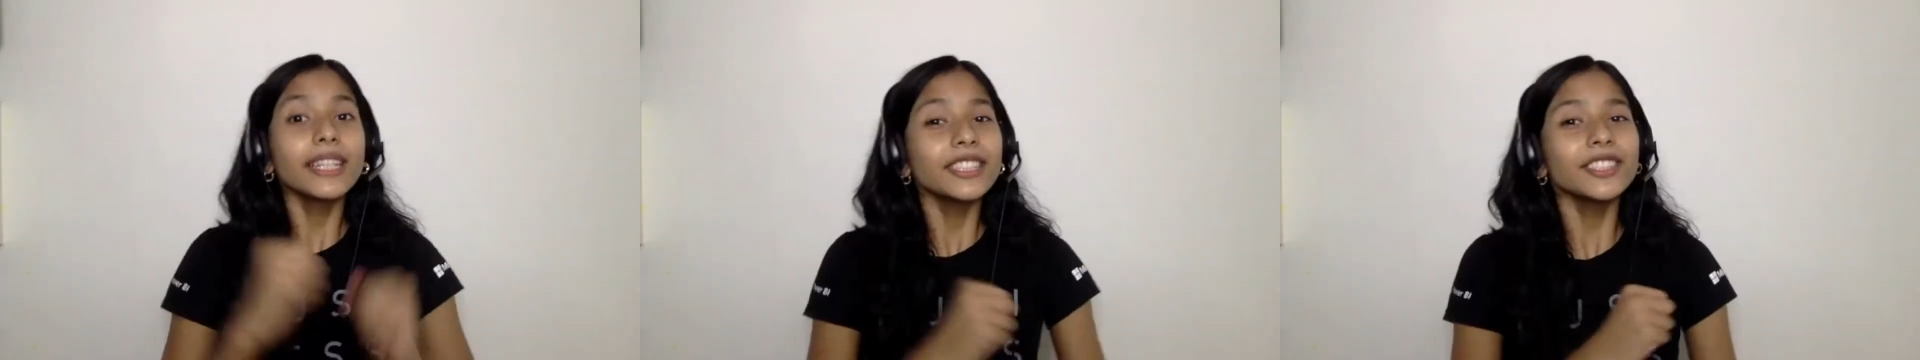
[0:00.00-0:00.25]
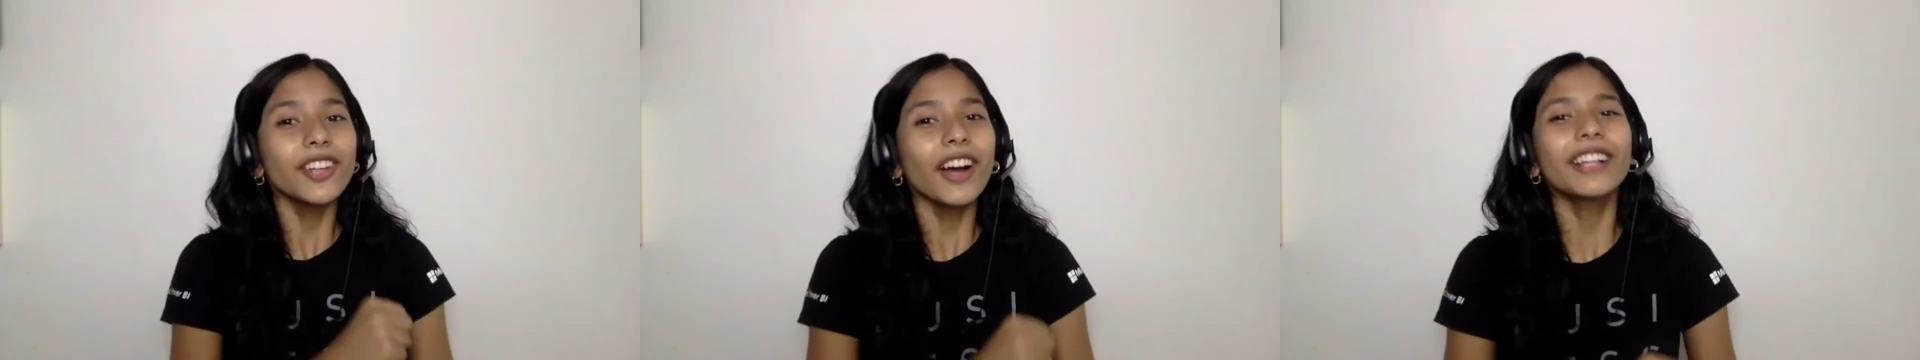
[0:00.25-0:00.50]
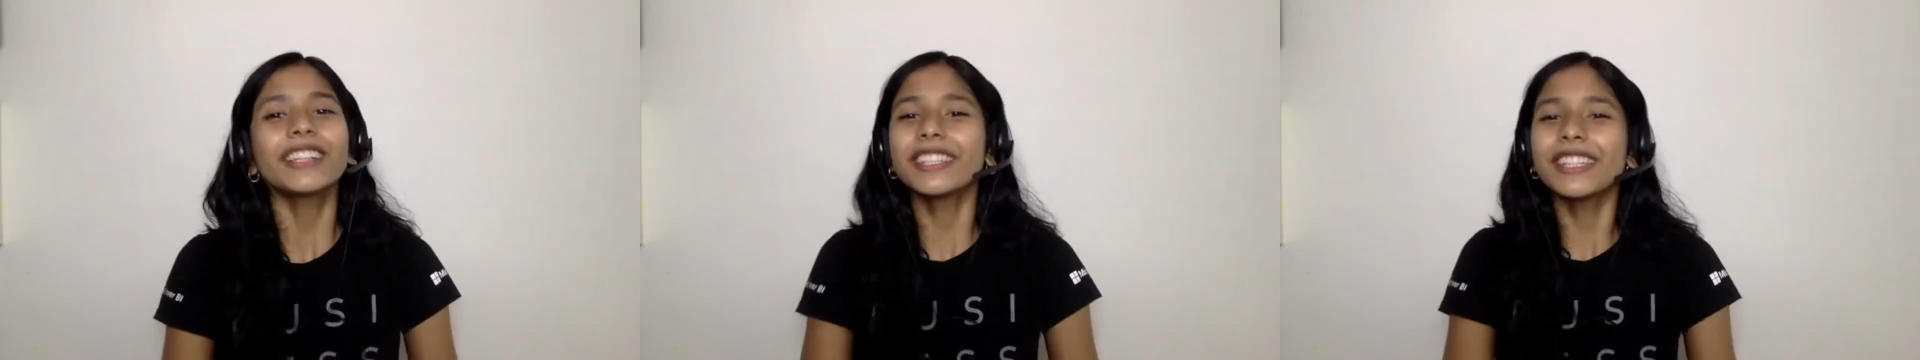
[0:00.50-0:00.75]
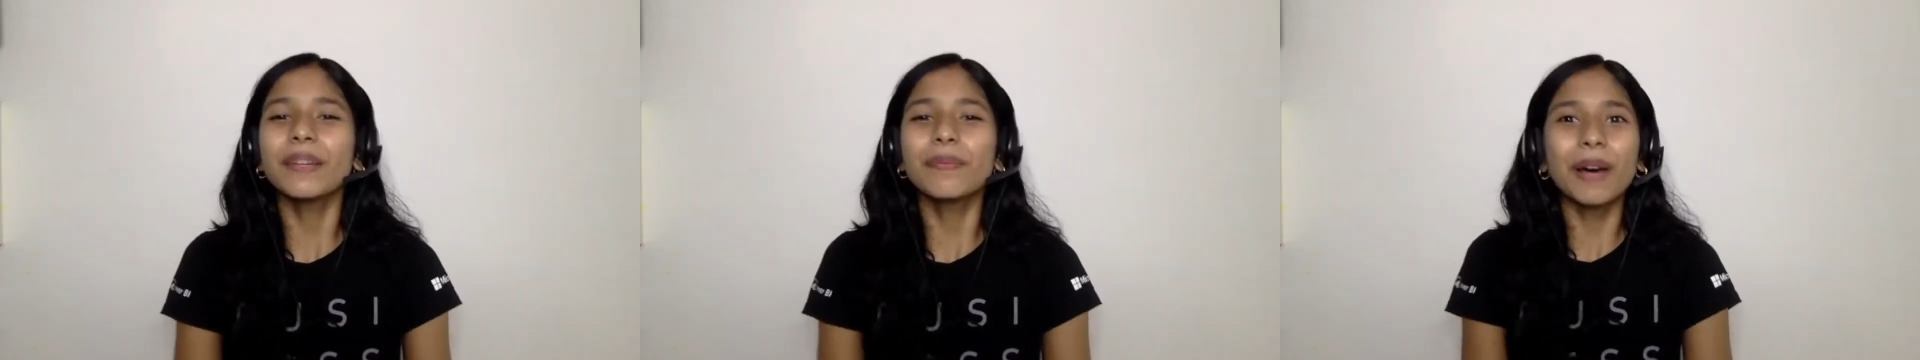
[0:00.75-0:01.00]
let's talk a
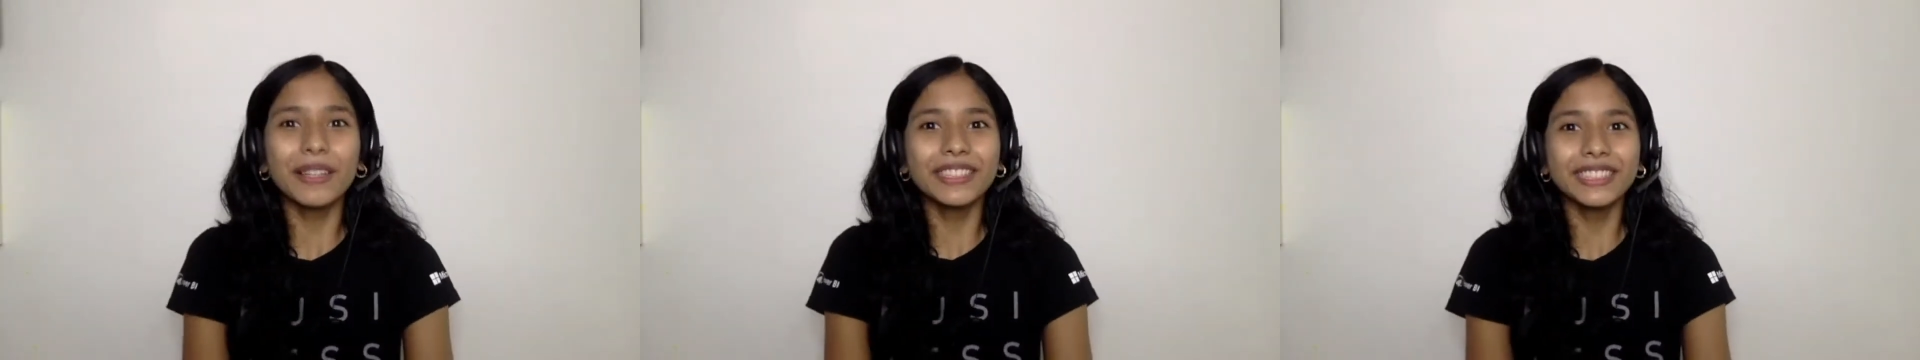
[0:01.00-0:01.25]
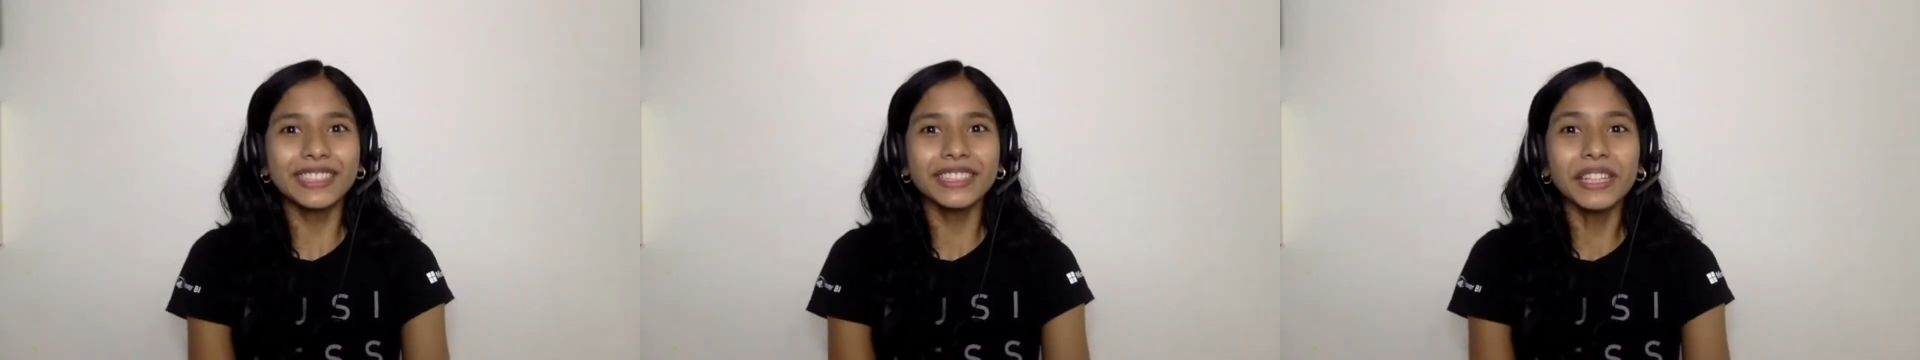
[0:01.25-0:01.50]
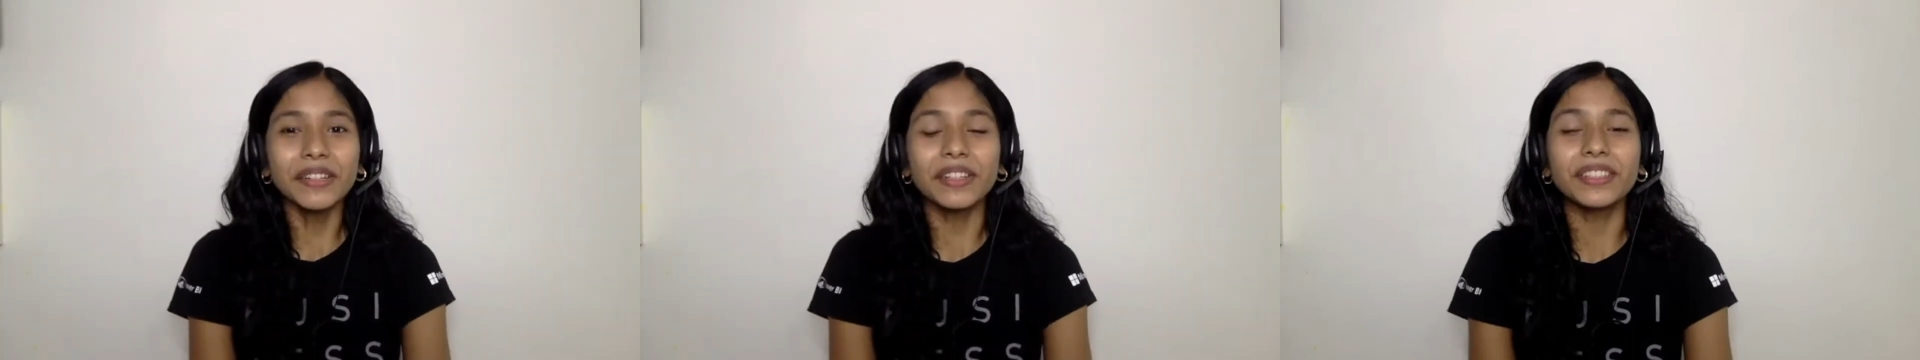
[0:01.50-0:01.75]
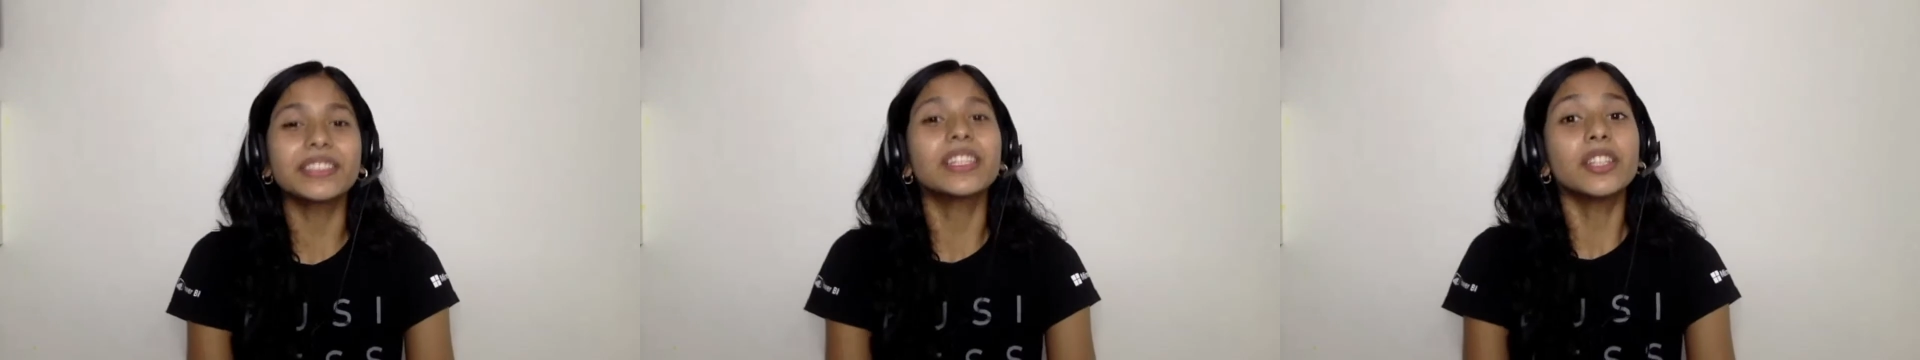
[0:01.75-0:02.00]
little about the
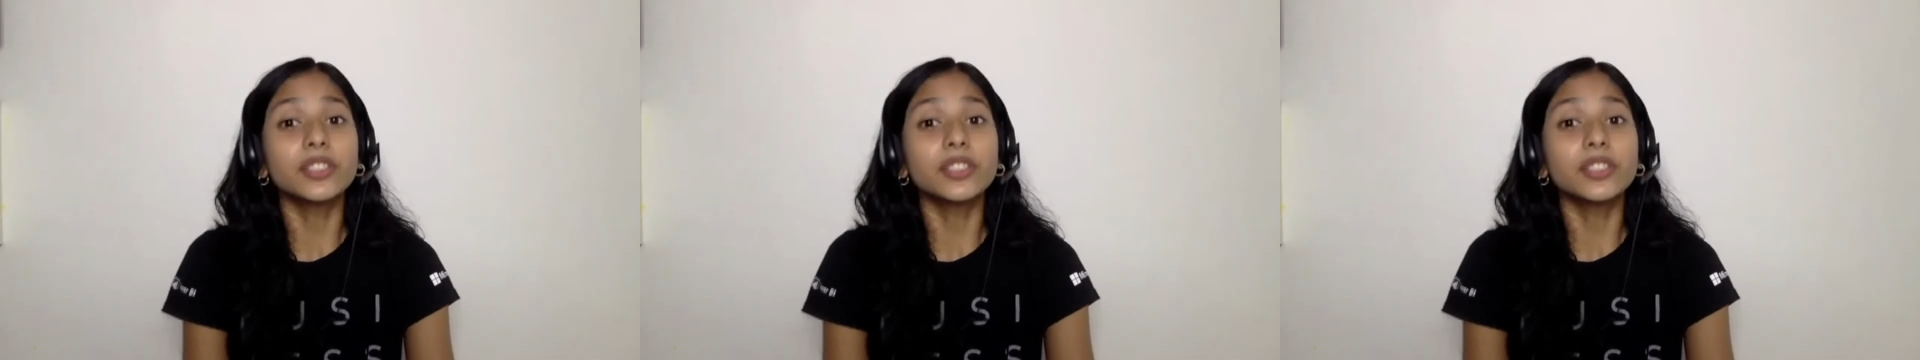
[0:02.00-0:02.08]
series.